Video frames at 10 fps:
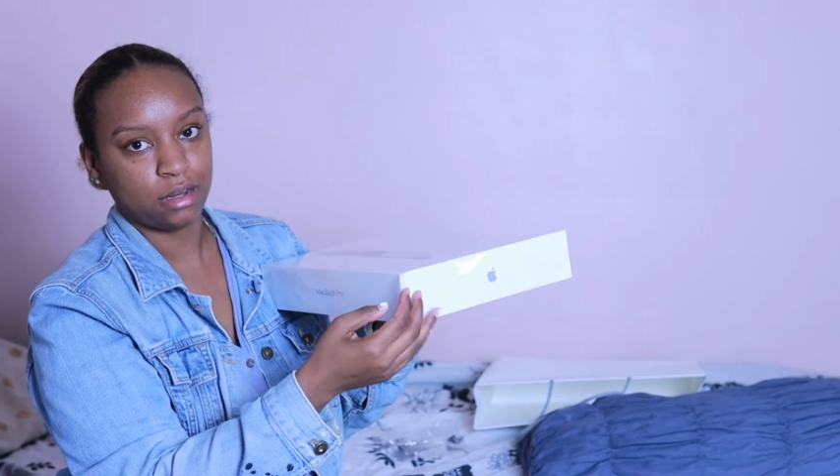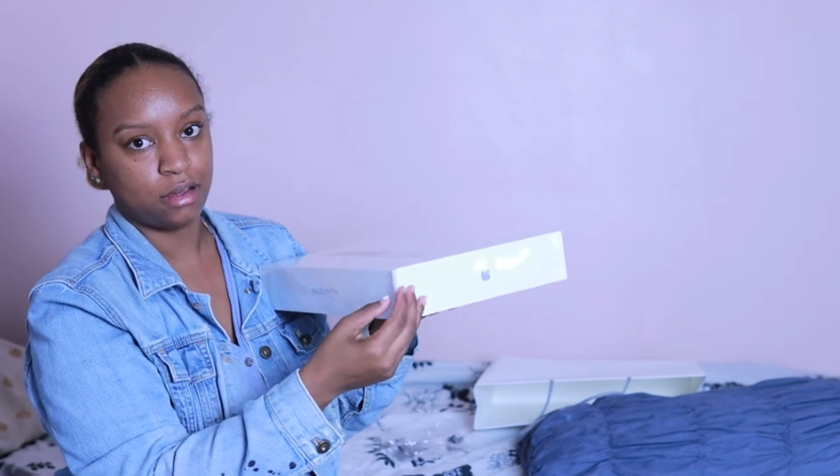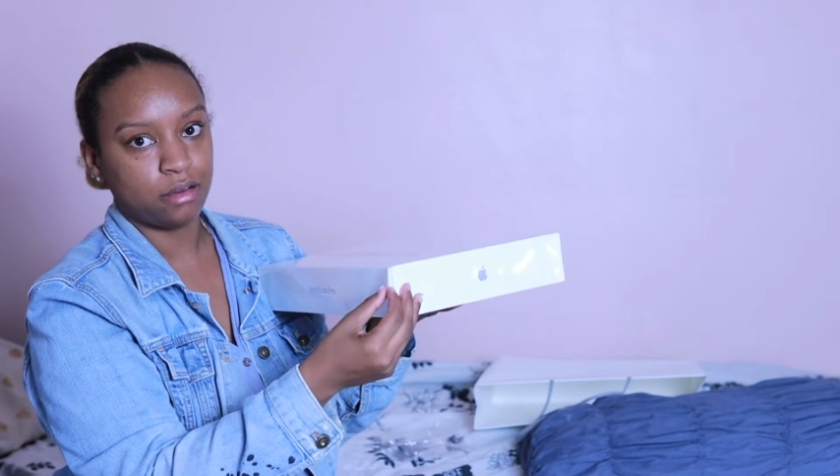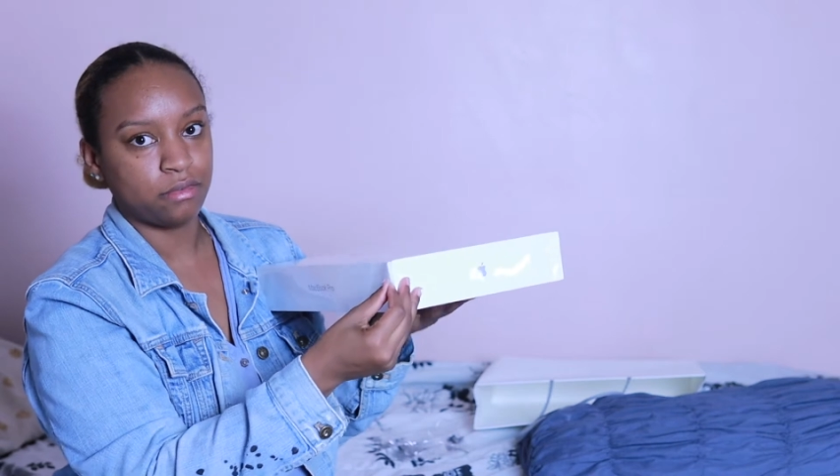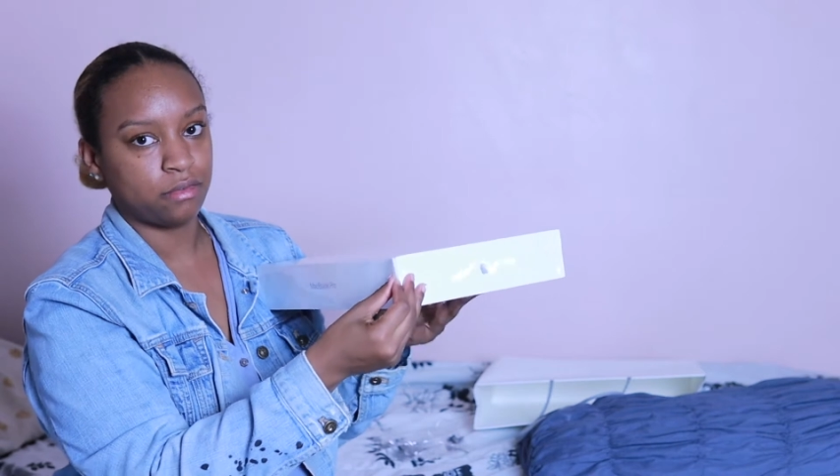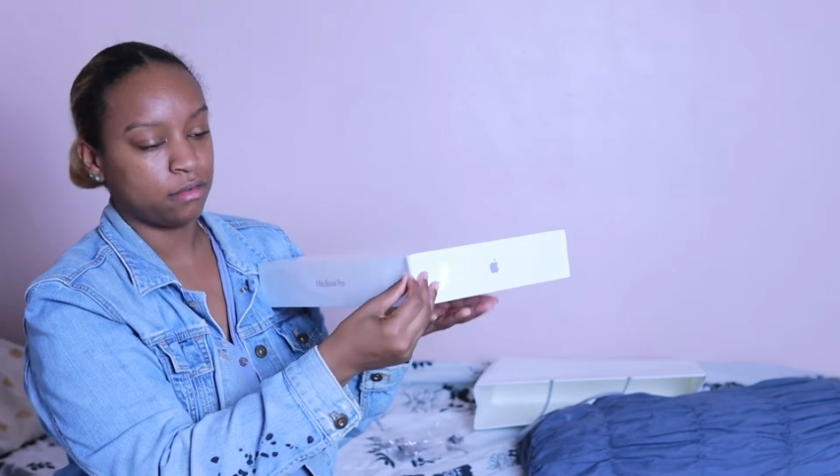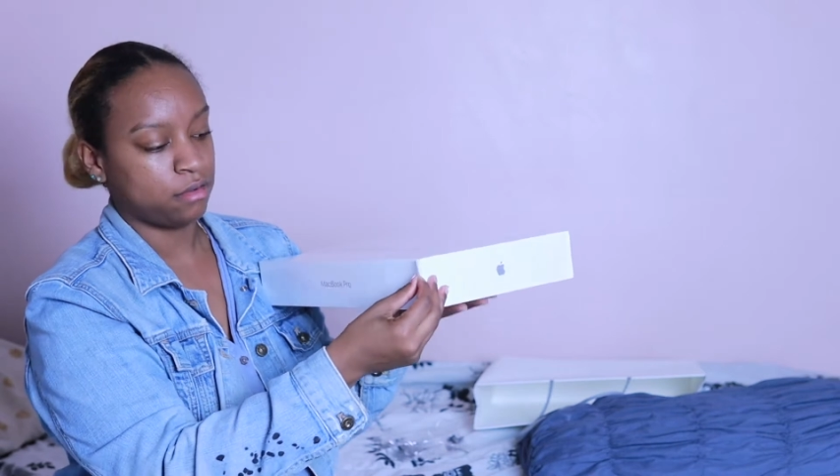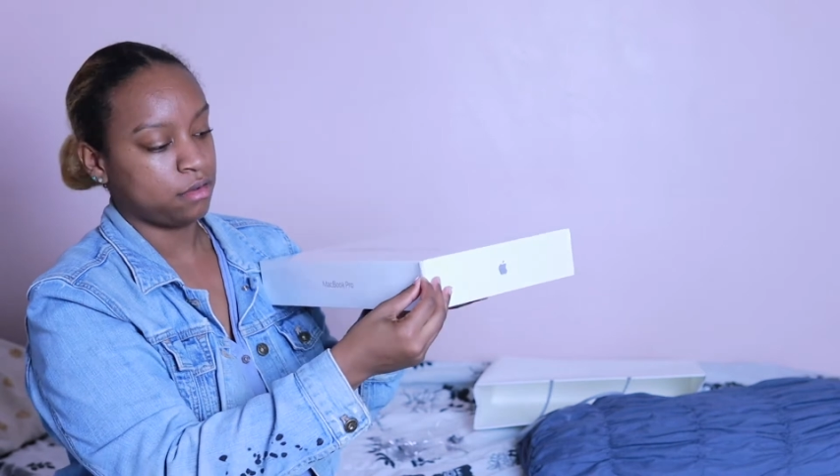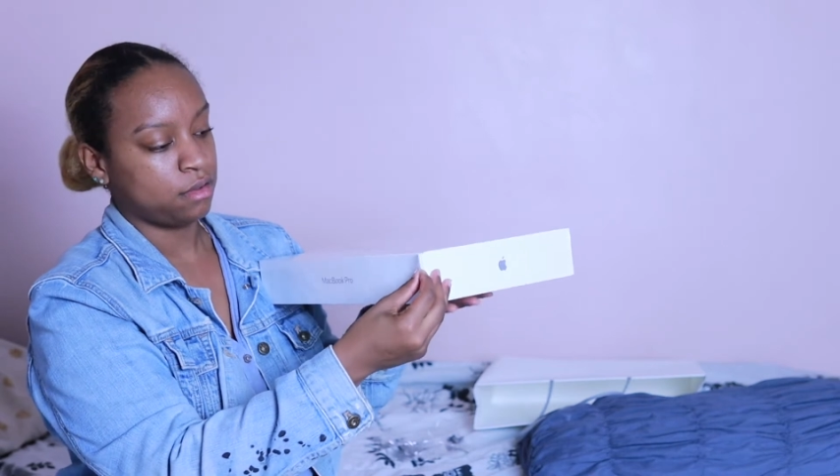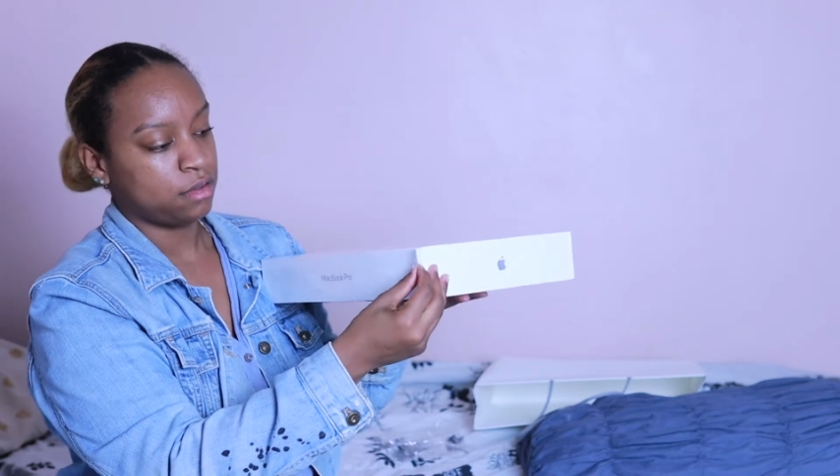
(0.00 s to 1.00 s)
off.
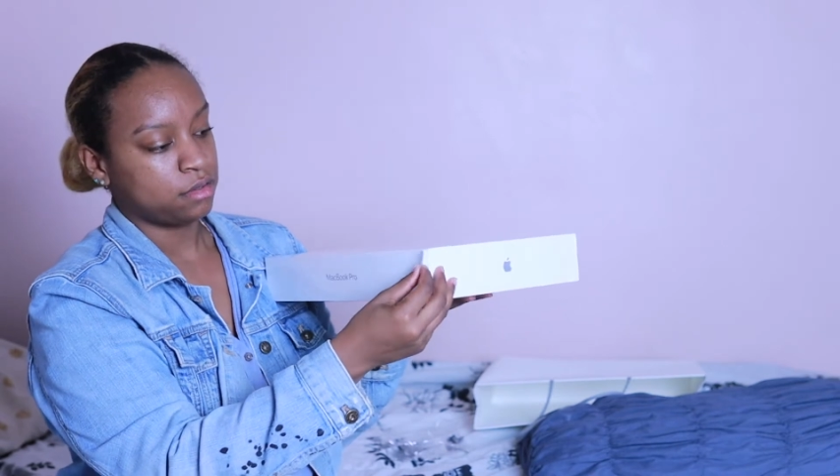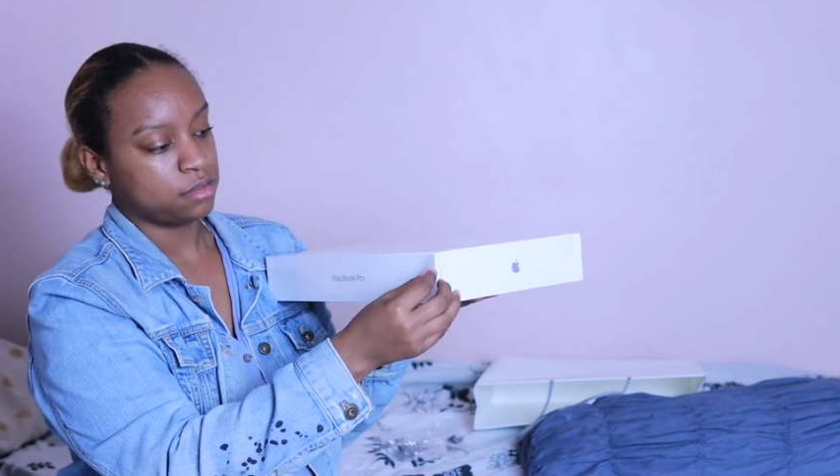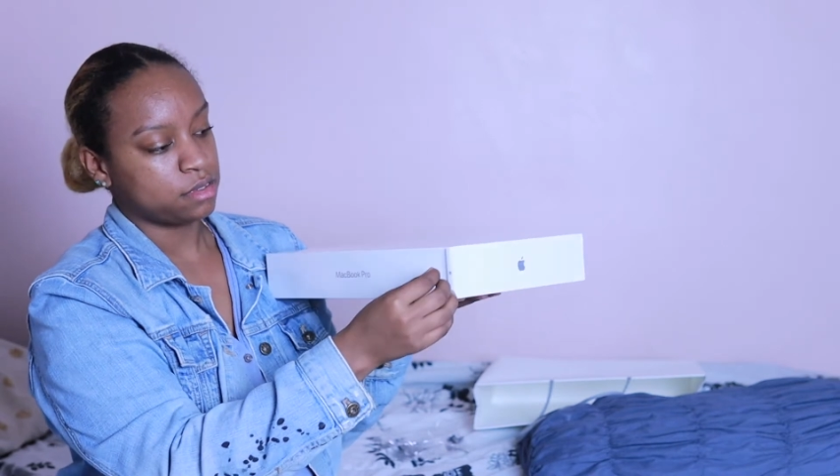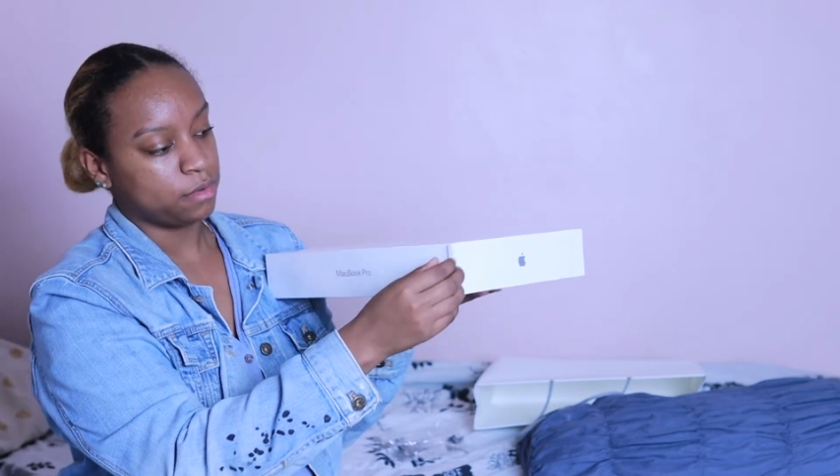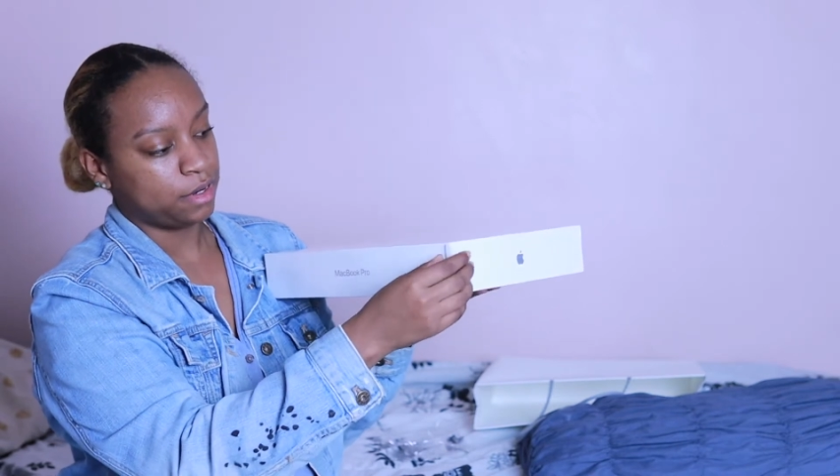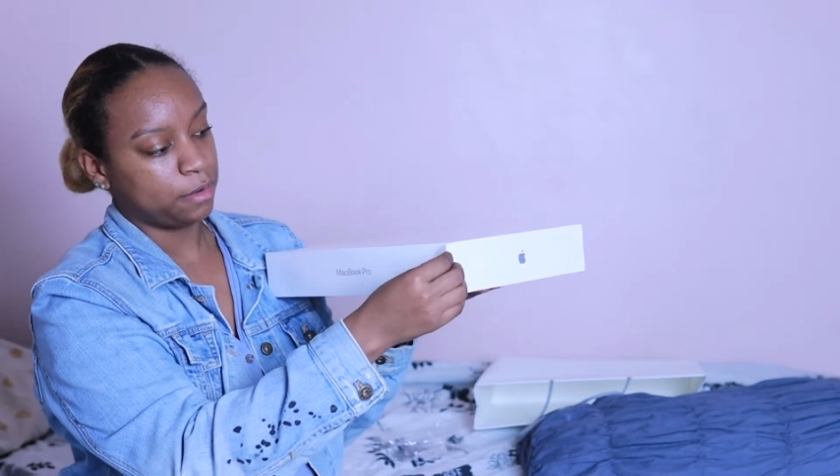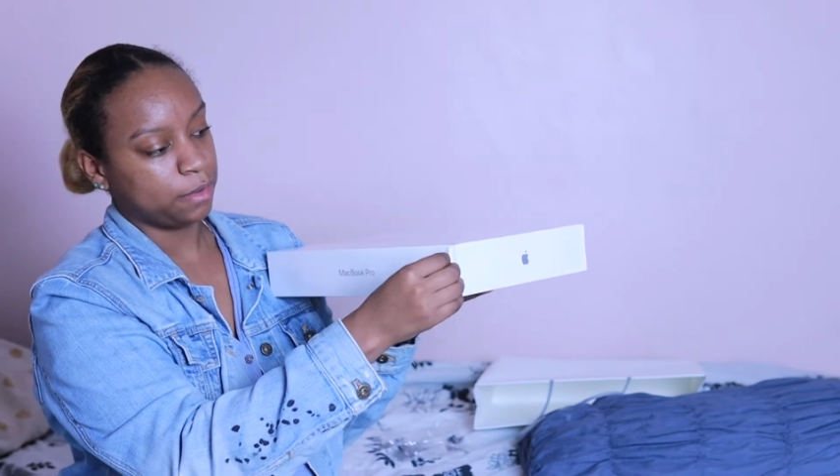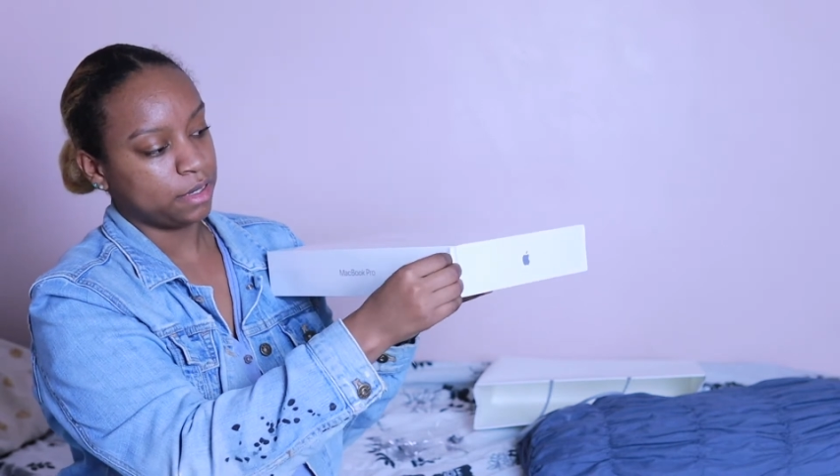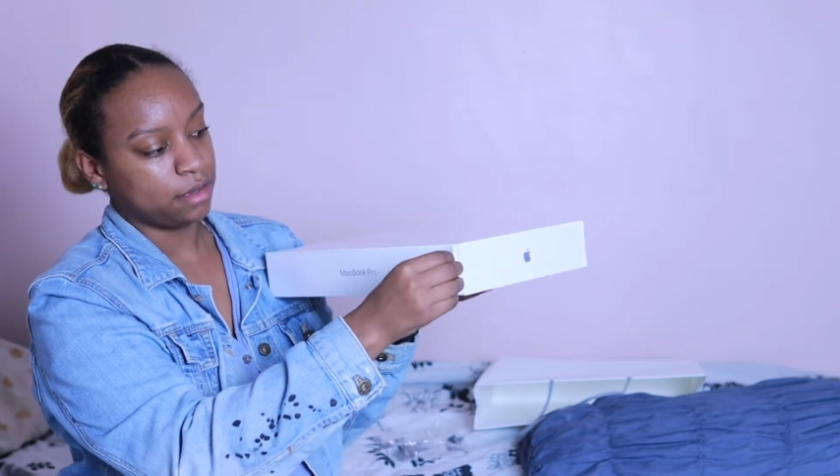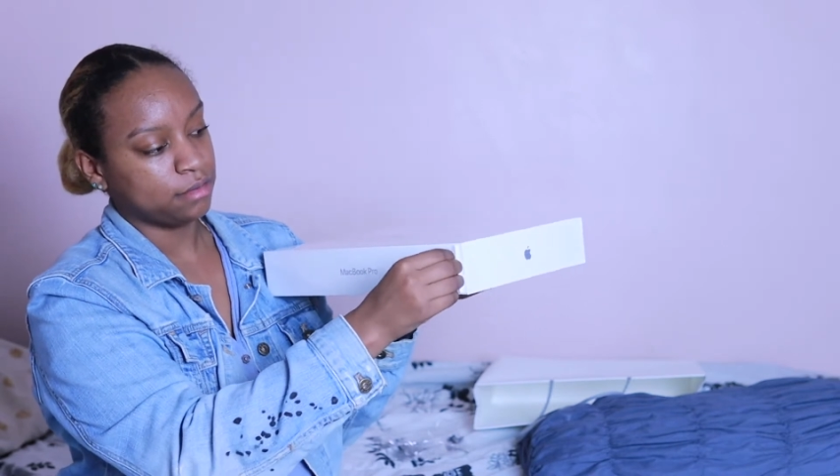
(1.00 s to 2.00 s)
So here we
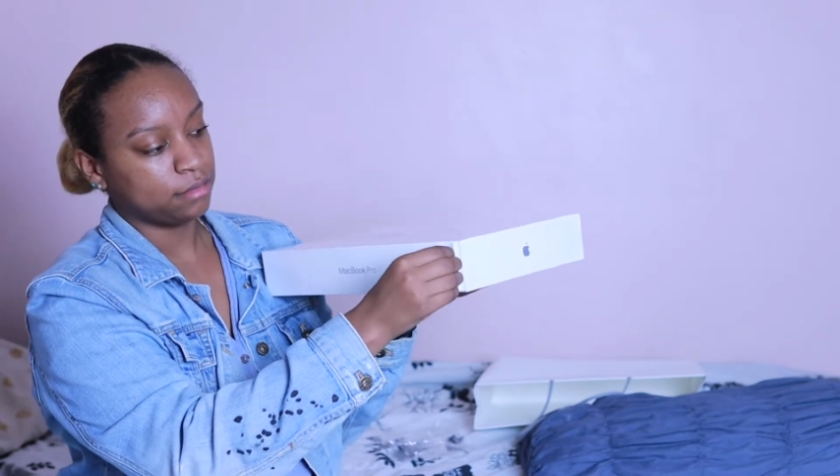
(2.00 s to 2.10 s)
go.